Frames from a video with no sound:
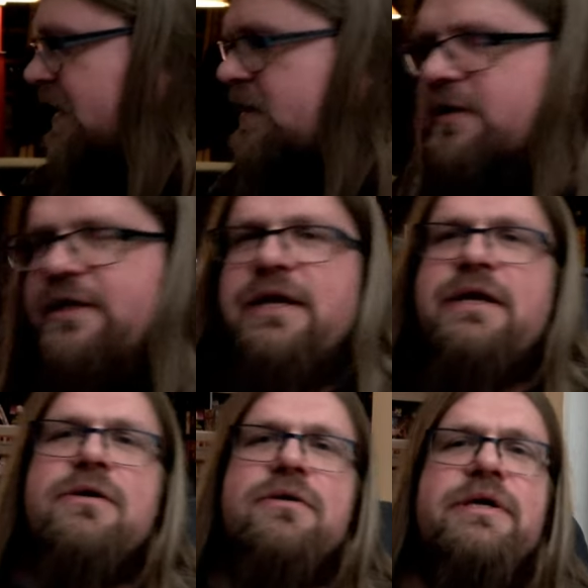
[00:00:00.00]
that
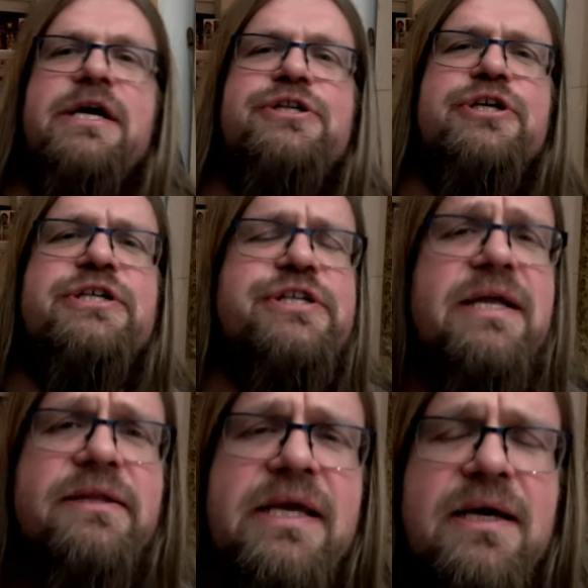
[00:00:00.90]
Cirio H.
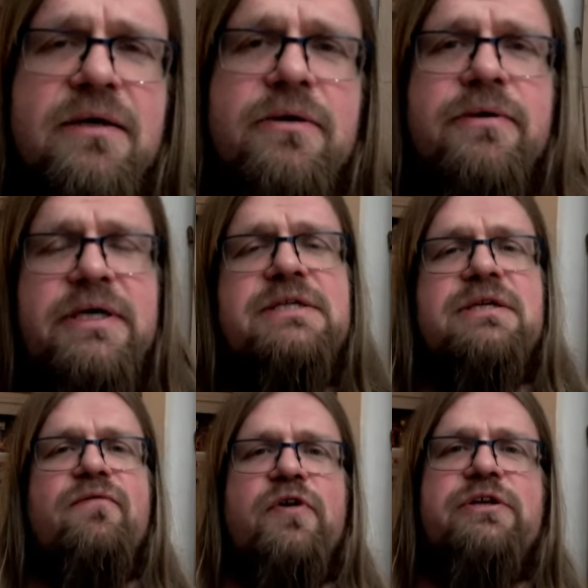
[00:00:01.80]
Santiago is
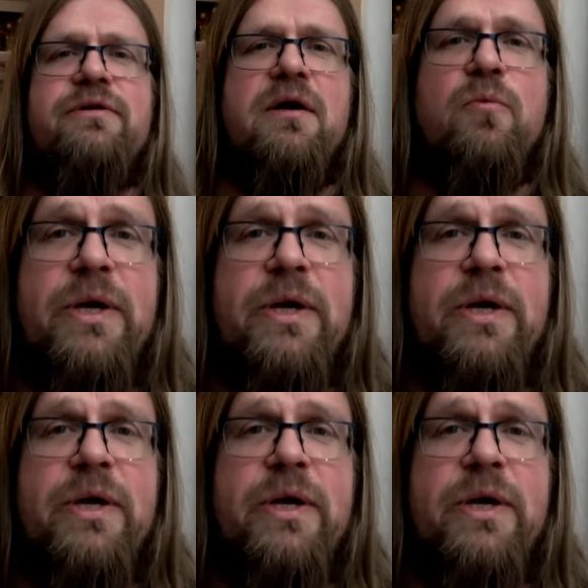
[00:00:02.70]
a veteran